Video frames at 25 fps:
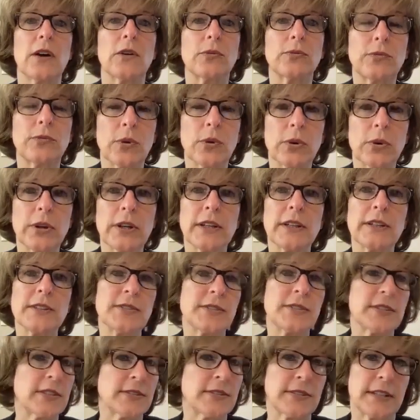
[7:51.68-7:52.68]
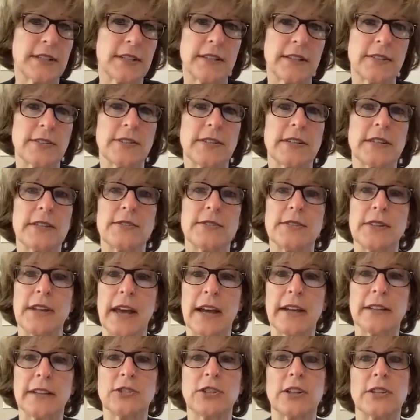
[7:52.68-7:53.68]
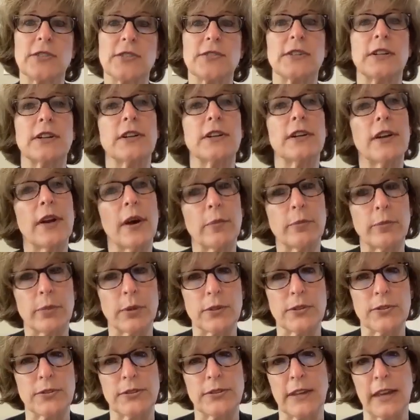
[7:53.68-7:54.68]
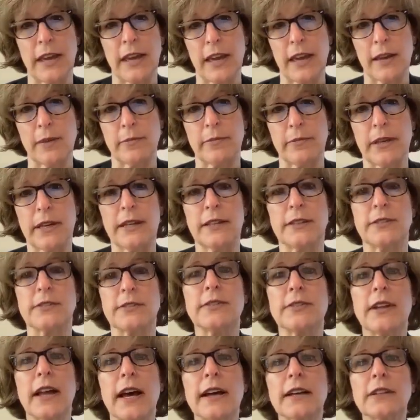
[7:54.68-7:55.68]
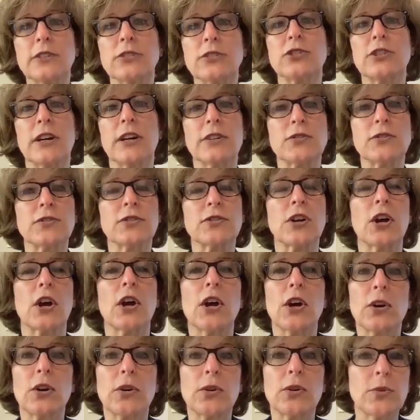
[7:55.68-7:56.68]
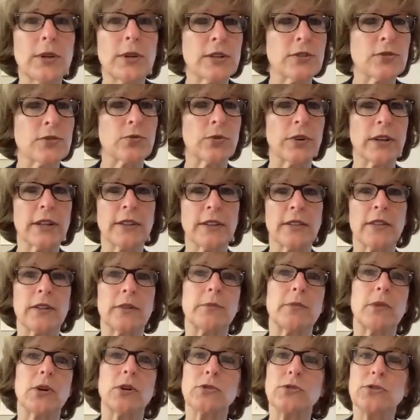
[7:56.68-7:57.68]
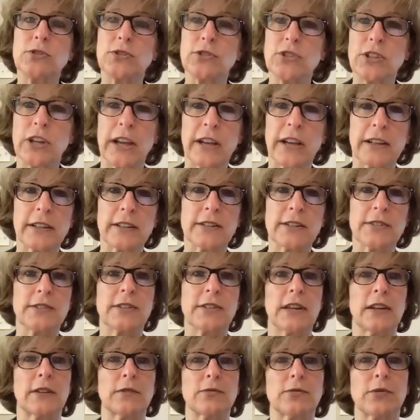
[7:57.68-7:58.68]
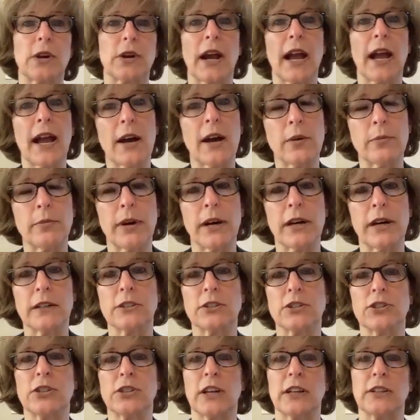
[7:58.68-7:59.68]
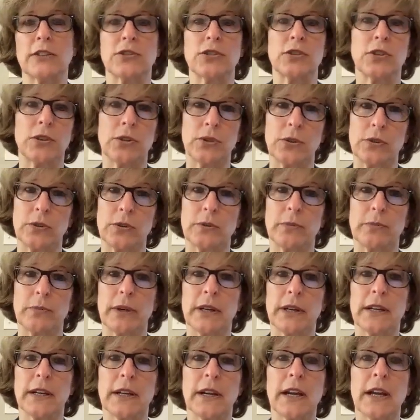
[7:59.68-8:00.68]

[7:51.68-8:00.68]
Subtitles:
Foreign assistance is not just a numbers game. It's not just who has written the most checks and for how much and to whom.